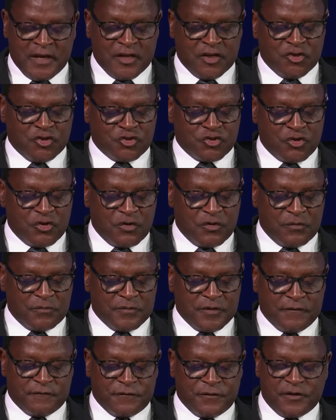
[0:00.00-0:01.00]
And so
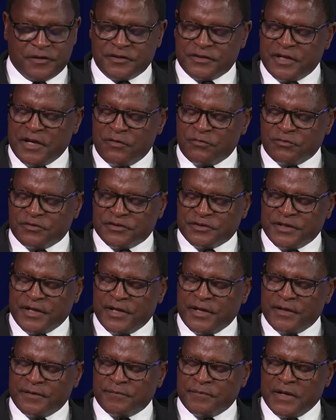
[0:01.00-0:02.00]
the first I would
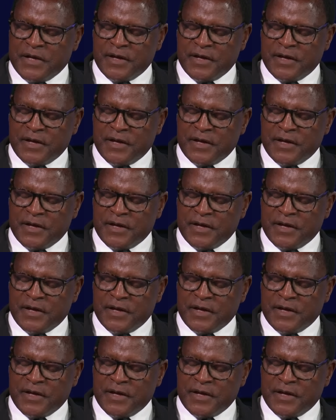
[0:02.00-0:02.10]
say